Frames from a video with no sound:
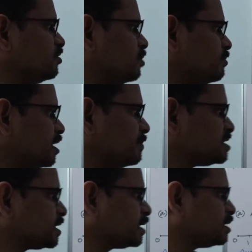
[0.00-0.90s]
1 meter per
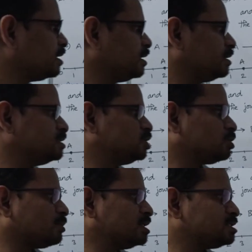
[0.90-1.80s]
second. It is
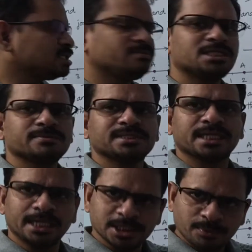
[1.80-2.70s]
0.6 meters per
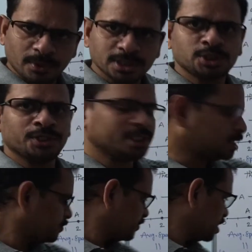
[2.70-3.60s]
second, it is positive here.
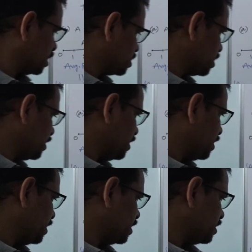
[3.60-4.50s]
See
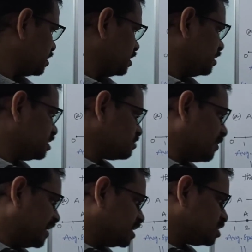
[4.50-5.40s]
here, it is
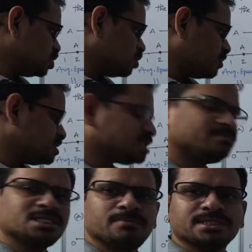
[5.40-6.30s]
minus 0.6
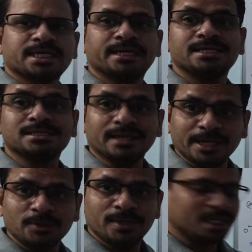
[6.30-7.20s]
meters per second, it is
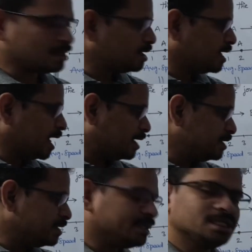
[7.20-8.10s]
negative here, and
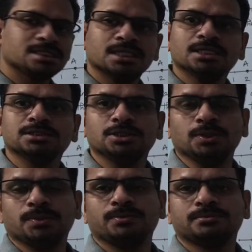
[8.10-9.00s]
here it is 0.